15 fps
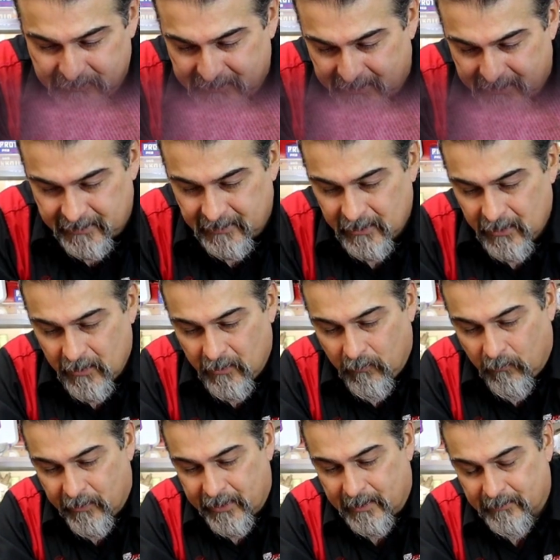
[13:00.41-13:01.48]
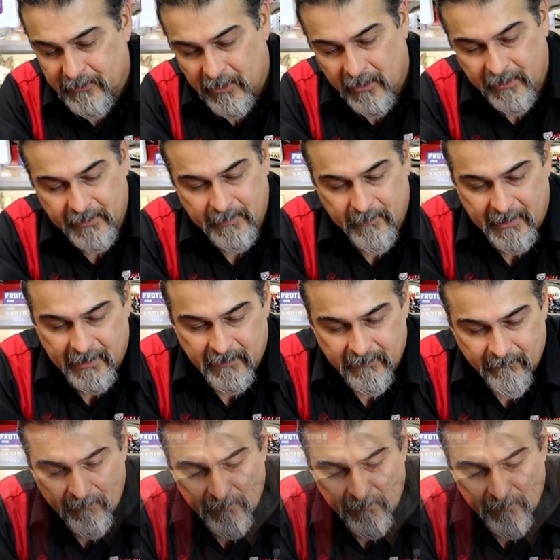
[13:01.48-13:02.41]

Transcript: see what I'm talking about.